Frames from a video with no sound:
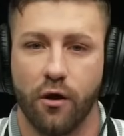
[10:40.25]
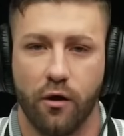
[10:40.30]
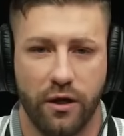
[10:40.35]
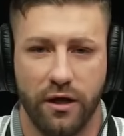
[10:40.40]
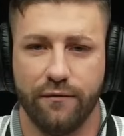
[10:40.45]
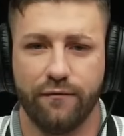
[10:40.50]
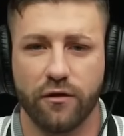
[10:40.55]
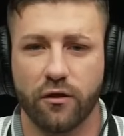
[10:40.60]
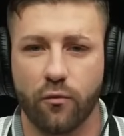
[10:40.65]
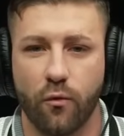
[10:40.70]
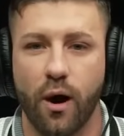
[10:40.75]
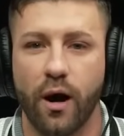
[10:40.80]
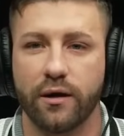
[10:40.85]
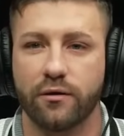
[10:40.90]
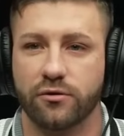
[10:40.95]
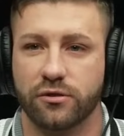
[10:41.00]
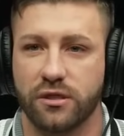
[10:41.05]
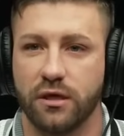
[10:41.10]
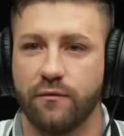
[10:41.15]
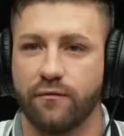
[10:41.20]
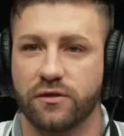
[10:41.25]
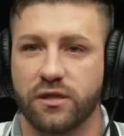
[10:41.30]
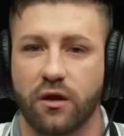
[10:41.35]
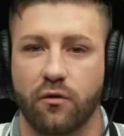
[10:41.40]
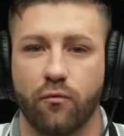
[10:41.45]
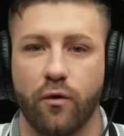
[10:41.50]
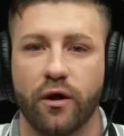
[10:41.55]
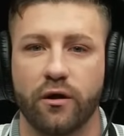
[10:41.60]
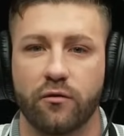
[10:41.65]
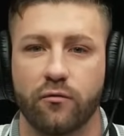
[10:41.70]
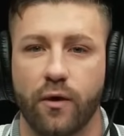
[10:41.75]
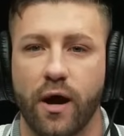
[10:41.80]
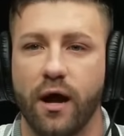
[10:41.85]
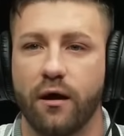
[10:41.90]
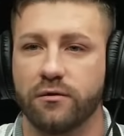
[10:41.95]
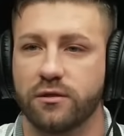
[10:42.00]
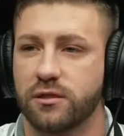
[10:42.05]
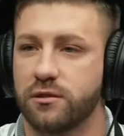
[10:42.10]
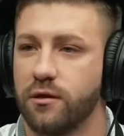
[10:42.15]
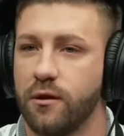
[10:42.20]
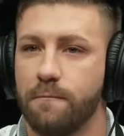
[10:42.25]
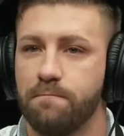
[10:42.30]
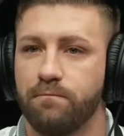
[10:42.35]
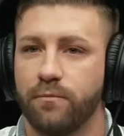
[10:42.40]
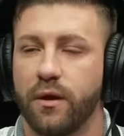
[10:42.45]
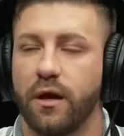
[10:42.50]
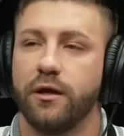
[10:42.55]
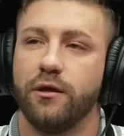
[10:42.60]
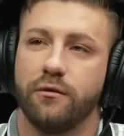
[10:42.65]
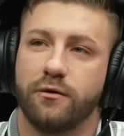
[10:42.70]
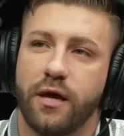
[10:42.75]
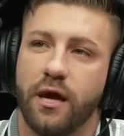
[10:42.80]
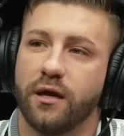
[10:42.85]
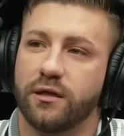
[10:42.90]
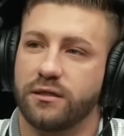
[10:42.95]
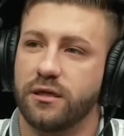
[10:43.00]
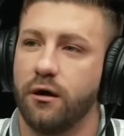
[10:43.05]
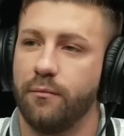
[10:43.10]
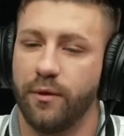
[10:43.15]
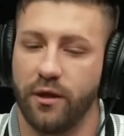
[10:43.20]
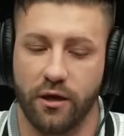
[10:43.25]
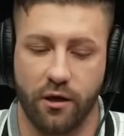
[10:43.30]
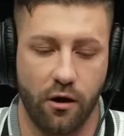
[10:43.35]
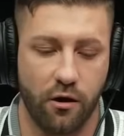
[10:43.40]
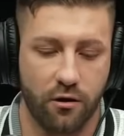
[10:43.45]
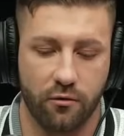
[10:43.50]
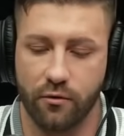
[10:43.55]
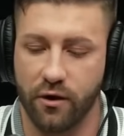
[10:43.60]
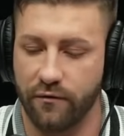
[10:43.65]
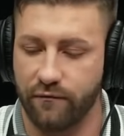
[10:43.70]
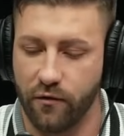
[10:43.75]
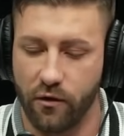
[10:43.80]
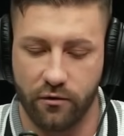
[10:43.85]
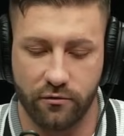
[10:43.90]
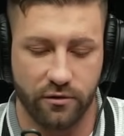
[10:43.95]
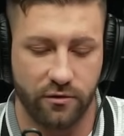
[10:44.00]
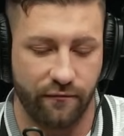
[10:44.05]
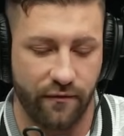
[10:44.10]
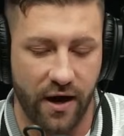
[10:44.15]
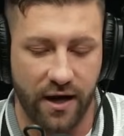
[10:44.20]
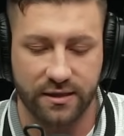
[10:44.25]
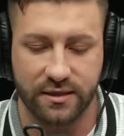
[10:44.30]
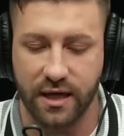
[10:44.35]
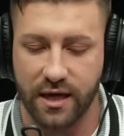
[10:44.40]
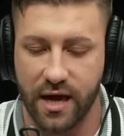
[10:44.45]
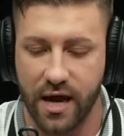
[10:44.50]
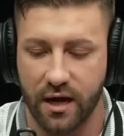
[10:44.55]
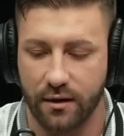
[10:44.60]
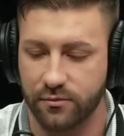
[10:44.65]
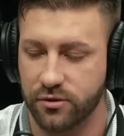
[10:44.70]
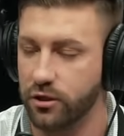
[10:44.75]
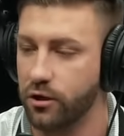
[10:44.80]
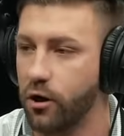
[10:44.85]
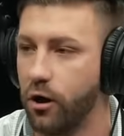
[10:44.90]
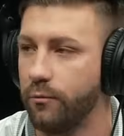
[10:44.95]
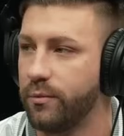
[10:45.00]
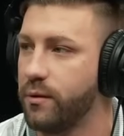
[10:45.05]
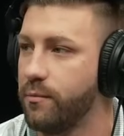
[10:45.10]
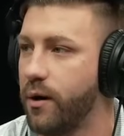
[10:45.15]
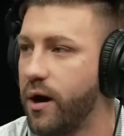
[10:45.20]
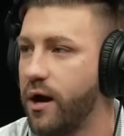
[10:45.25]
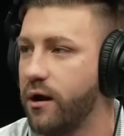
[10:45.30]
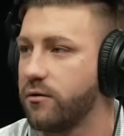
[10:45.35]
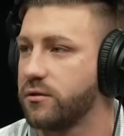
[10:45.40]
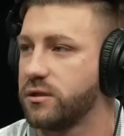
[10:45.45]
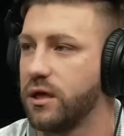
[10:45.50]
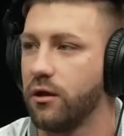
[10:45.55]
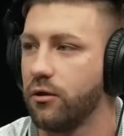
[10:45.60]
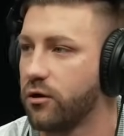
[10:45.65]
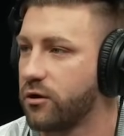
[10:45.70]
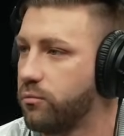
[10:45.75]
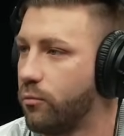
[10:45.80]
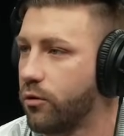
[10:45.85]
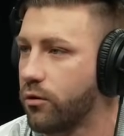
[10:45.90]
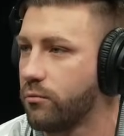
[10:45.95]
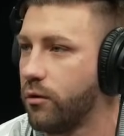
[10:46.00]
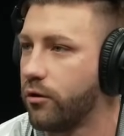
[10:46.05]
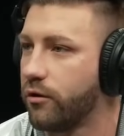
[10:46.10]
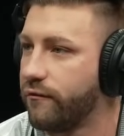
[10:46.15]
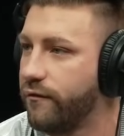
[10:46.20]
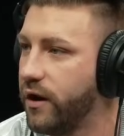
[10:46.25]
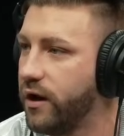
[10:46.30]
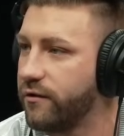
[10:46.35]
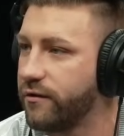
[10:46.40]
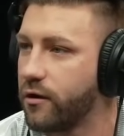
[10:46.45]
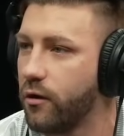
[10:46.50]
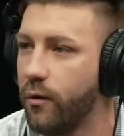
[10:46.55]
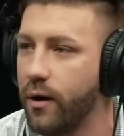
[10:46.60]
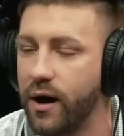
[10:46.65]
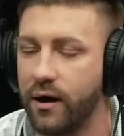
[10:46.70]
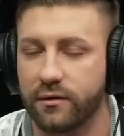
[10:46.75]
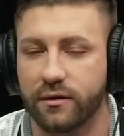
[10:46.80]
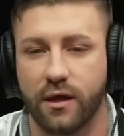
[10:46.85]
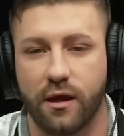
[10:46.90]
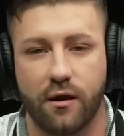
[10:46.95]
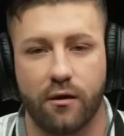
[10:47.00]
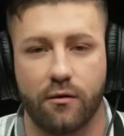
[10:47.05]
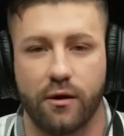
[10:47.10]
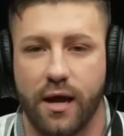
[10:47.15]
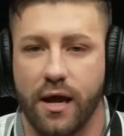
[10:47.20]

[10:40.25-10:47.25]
Even the wide receivers, like running routes, you can't tell me like Hunter Renfrow, Devontae Adams, Jacoby Myers, they look more motivated to go out there.